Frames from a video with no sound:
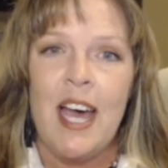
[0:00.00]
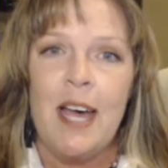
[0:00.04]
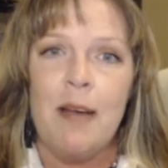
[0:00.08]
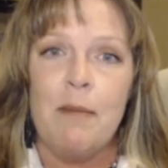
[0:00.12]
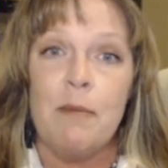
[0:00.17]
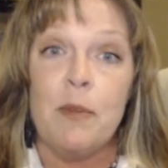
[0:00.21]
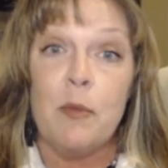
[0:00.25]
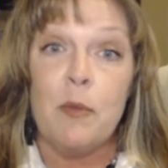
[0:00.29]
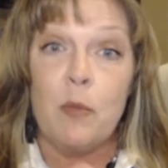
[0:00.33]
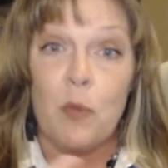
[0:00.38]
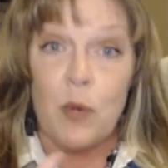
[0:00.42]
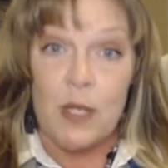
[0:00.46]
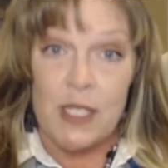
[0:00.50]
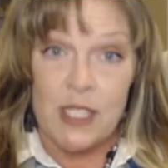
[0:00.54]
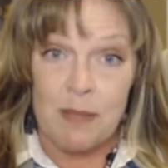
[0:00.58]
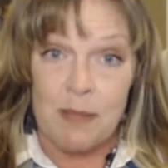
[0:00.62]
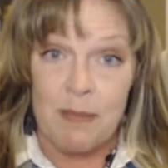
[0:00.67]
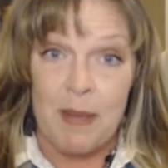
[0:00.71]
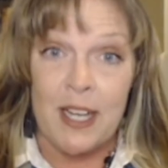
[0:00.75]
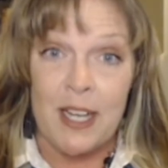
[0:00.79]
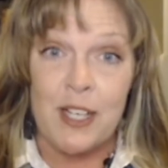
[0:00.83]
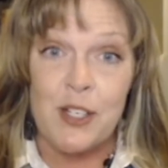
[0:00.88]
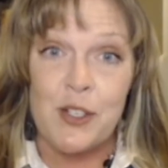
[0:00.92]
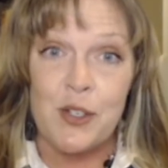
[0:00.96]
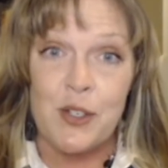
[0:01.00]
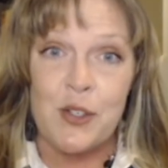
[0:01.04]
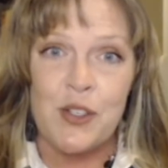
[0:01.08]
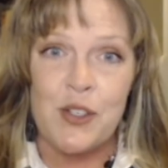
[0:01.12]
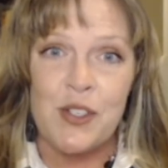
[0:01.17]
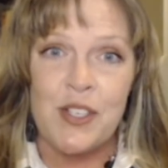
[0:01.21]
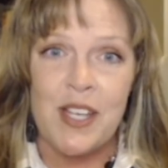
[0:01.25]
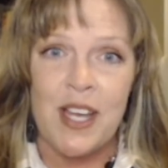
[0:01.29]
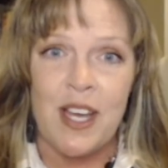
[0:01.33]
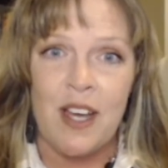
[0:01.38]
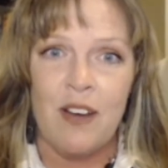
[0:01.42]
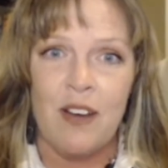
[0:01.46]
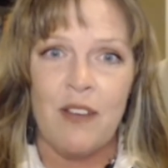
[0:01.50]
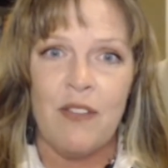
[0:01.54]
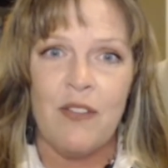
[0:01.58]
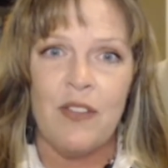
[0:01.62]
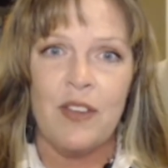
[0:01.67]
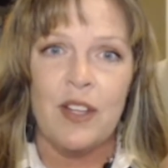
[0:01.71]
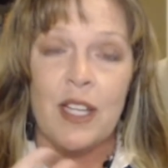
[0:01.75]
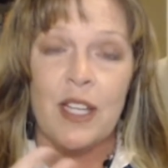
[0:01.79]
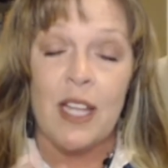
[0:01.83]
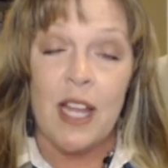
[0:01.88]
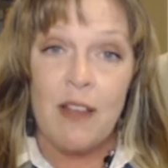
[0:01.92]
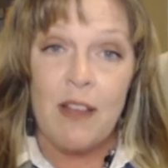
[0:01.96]
Respect yourself,
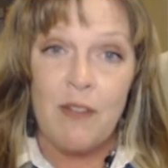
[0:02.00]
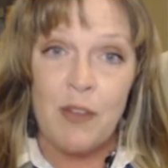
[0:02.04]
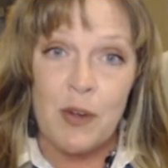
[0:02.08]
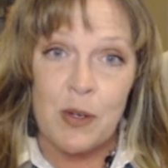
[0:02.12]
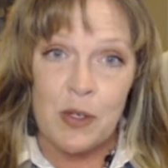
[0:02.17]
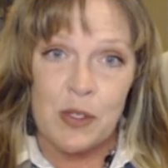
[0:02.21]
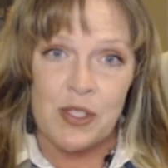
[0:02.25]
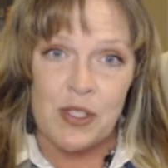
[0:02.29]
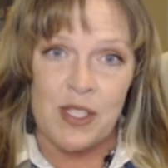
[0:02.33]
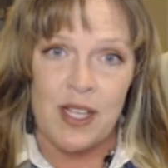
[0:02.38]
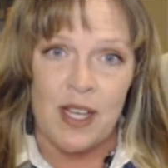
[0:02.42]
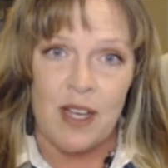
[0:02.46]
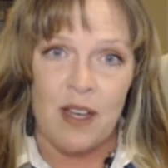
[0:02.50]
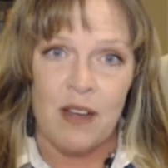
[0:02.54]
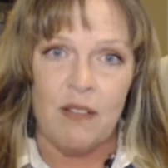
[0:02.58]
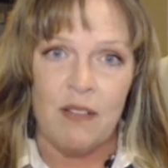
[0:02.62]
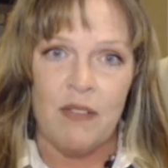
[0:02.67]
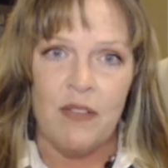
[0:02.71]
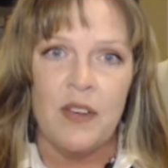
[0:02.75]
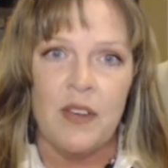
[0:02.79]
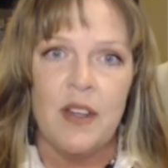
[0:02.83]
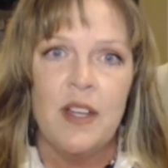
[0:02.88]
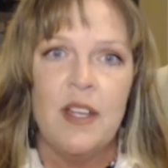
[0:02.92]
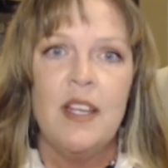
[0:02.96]
love yourself.